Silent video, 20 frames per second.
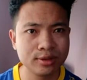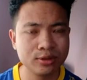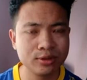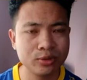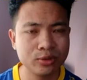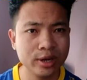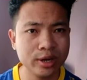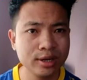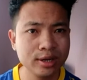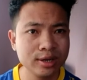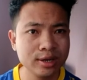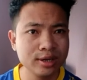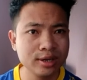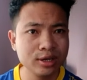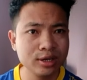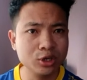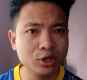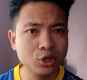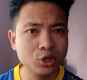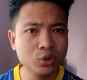right?
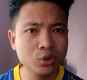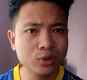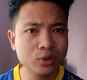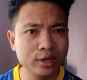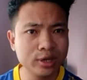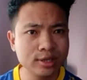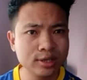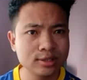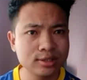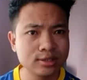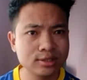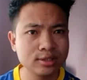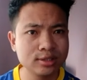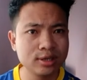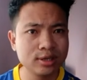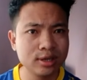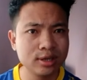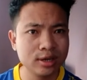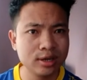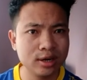Nucleus
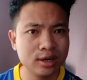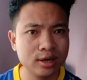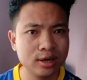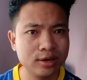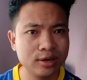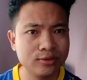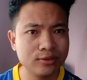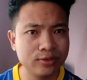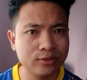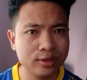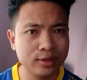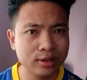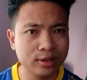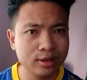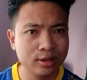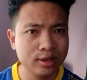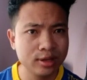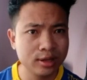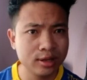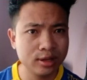of the
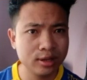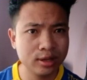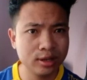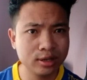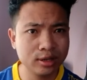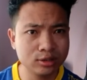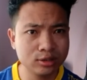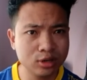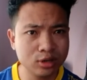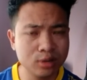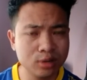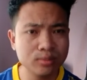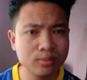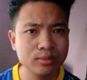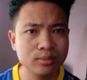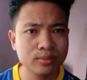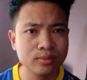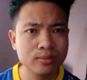atom